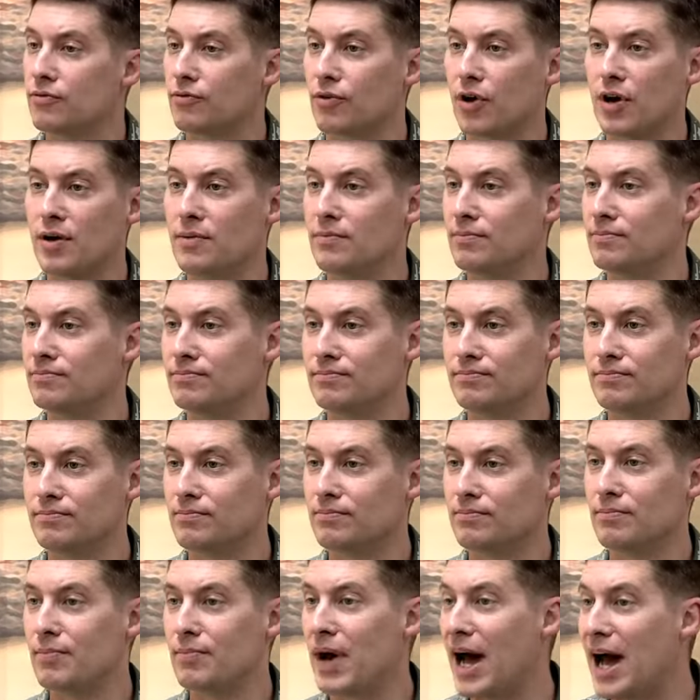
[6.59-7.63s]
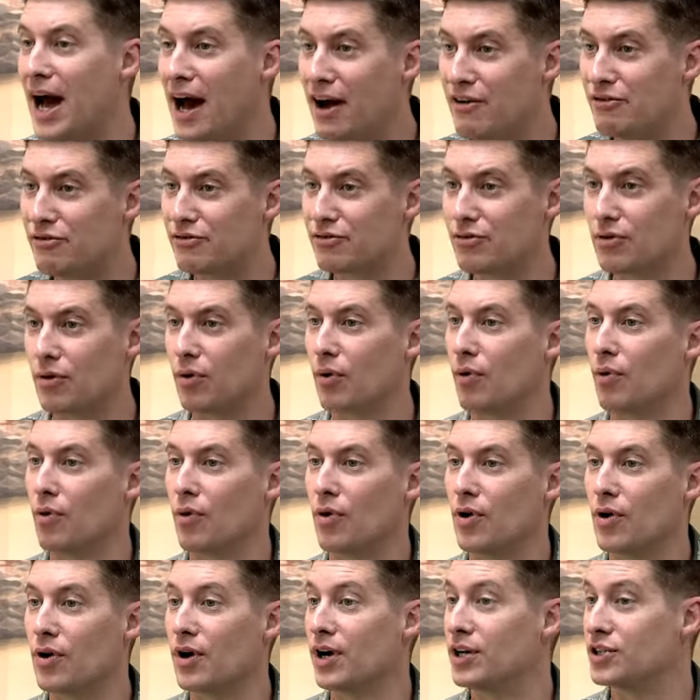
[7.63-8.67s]
from bath
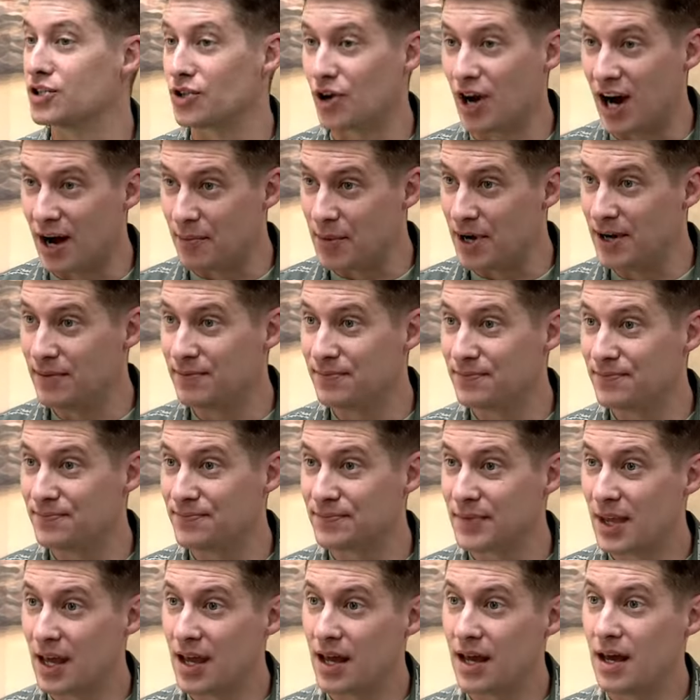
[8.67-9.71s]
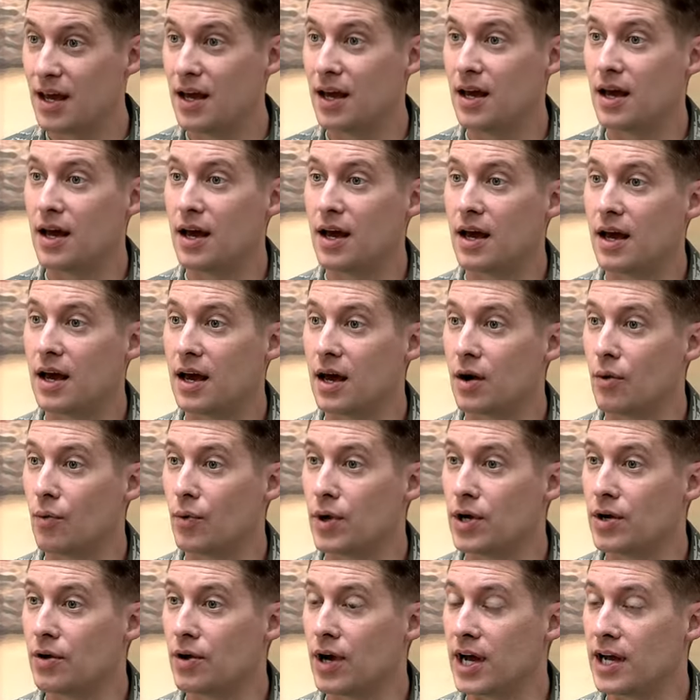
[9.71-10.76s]
or a trauma, and
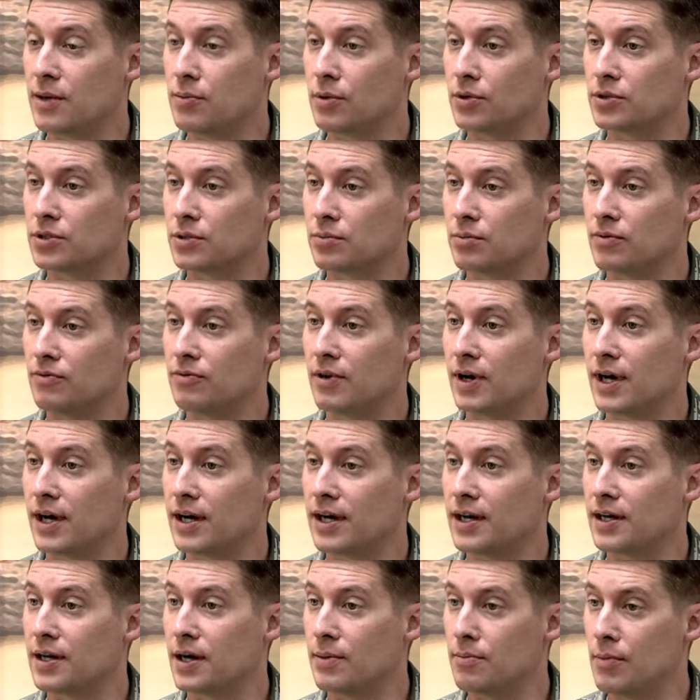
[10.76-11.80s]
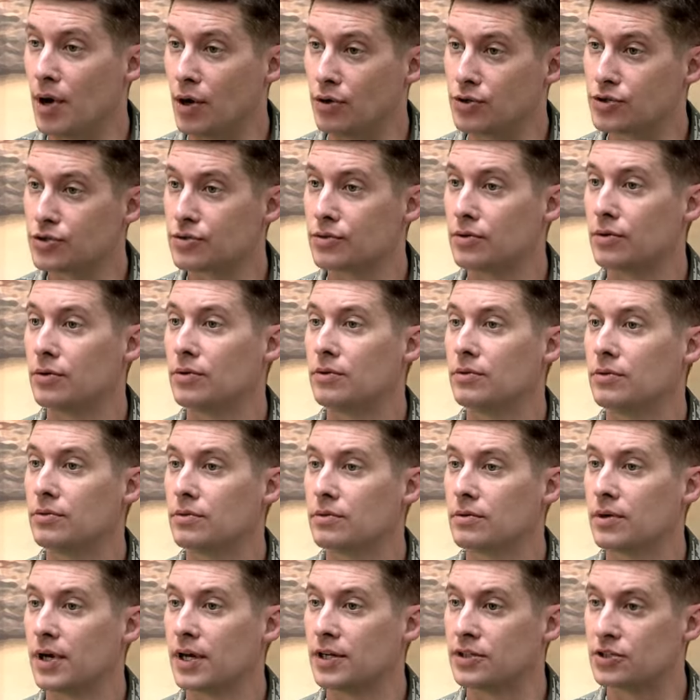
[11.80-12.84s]
we are able to provide emotional
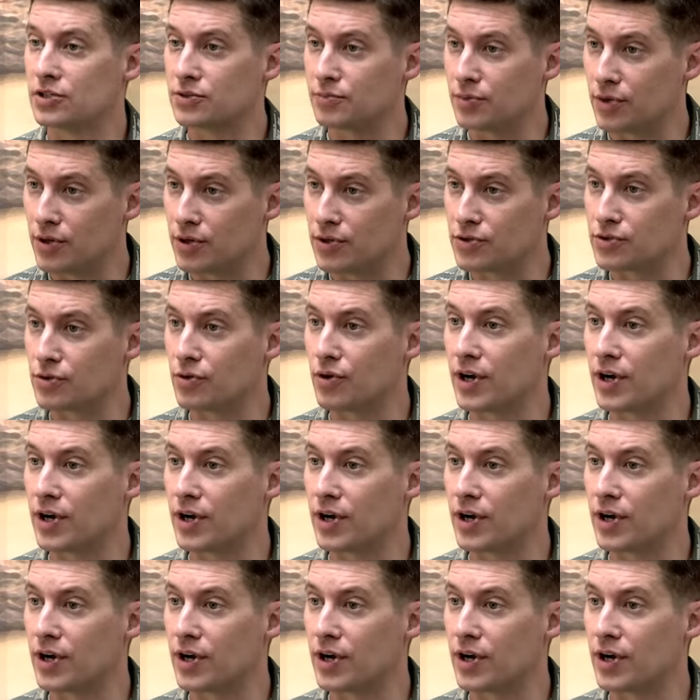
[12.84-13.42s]
and spiritual